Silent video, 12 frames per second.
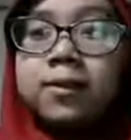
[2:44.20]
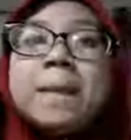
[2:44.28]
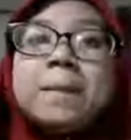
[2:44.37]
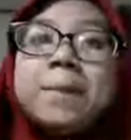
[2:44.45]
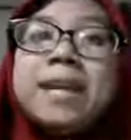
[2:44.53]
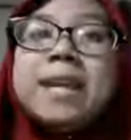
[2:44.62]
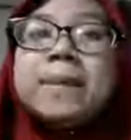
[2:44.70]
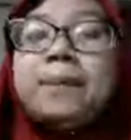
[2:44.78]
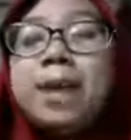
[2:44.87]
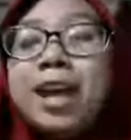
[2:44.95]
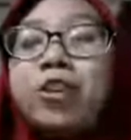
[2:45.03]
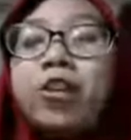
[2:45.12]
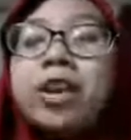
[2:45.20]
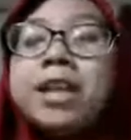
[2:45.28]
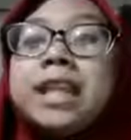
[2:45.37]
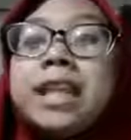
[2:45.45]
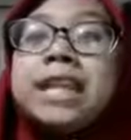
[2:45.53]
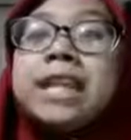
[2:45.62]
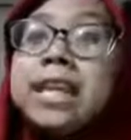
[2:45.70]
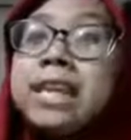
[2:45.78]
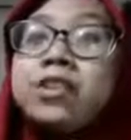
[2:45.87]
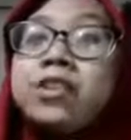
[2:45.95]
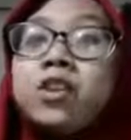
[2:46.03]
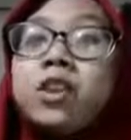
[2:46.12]
B. Period in
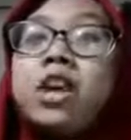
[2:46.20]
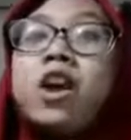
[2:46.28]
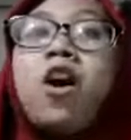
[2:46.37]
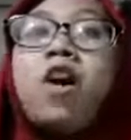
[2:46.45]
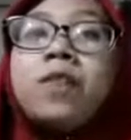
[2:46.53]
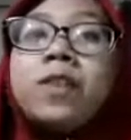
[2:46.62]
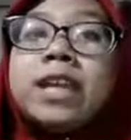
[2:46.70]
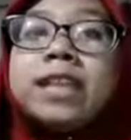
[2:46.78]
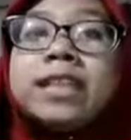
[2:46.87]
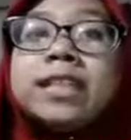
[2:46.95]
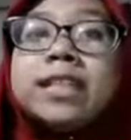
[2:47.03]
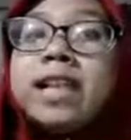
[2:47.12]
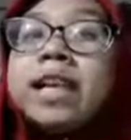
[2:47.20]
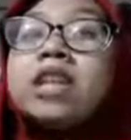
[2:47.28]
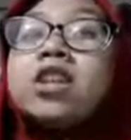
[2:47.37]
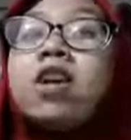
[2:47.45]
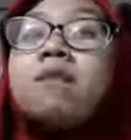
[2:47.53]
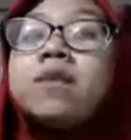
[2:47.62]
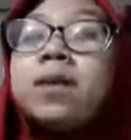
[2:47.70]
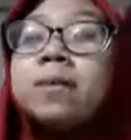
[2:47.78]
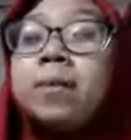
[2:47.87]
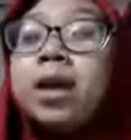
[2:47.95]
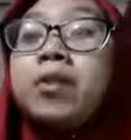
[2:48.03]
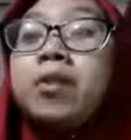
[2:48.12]
history of English. The list of the
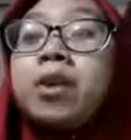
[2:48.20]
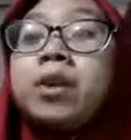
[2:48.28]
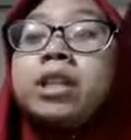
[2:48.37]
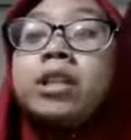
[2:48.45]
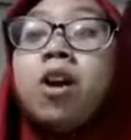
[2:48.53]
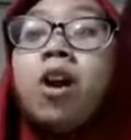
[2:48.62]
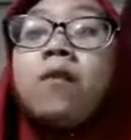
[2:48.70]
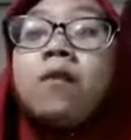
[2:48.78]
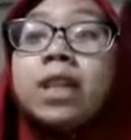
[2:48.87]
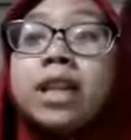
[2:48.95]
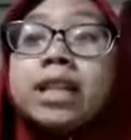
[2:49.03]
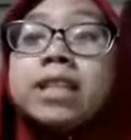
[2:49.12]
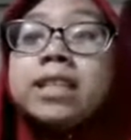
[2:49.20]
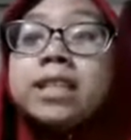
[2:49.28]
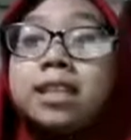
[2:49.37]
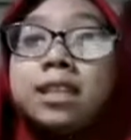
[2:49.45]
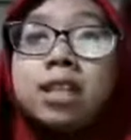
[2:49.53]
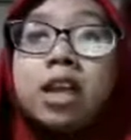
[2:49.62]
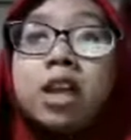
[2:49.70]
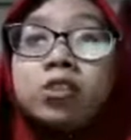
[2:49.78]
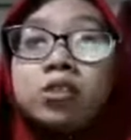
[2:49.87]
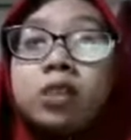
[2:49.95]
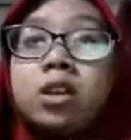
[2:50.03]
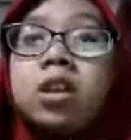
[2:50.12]
period of English
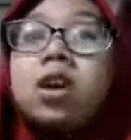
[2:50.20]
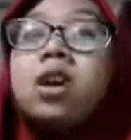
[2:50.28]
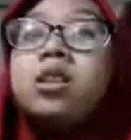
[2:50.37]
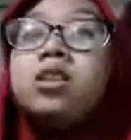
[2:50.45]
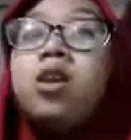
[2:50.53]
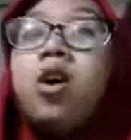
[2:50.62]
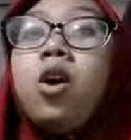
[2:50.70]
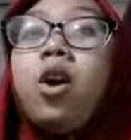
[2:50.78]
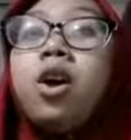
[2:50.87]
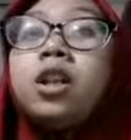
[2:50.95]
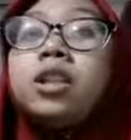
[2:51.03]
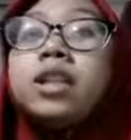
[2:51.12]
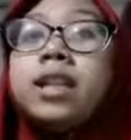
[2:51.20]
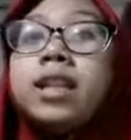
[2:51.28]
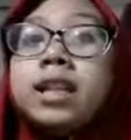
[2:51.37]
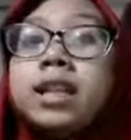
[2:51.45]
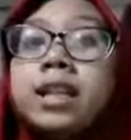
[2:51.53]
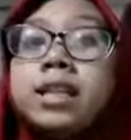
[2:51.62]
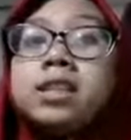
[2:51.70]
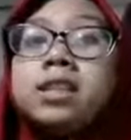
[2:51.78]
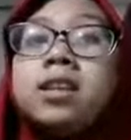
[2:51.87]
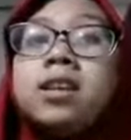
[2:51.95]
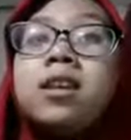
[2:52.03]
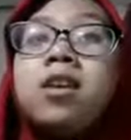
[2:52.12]
literature. The Old
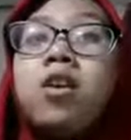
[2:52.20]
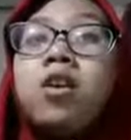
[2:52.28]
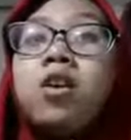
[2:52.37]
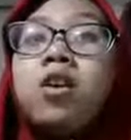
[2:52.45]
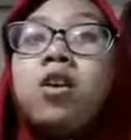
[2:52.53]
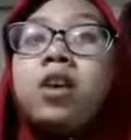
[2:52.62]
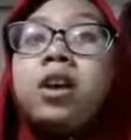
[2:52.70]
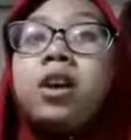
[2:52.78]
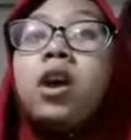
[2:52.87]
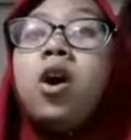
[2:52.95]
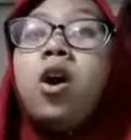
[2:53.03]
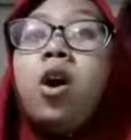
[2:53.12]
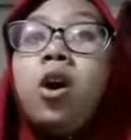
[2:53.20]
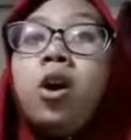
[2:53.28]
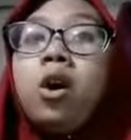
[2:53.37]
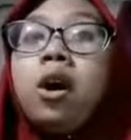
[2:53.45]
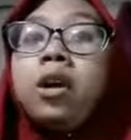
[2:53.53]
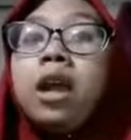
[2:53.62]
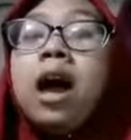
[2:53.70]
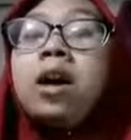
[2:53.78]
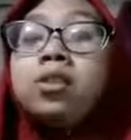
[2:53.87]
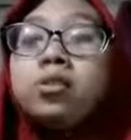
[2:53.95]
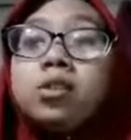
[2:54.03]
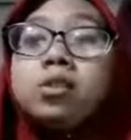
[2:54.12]
English or
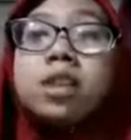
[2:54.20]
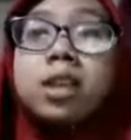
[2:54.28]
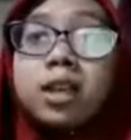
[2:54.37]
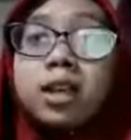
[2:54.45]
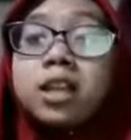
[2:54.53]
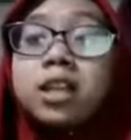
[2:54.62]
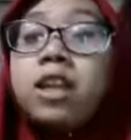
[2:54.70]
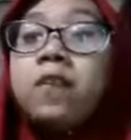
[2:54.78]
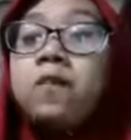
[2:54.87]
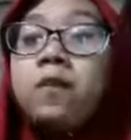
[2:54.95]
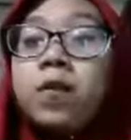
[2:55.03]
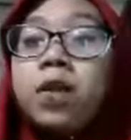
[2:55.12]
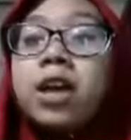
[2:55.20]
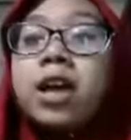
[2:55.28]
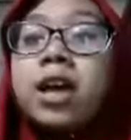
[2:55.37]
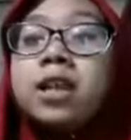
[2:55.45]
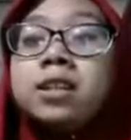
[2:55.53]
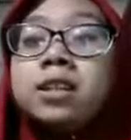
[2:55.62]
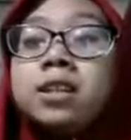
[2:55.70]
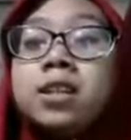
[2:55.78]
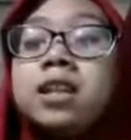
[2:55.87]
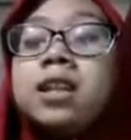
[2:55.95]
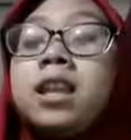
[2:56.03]
Anglo-Saxon in 450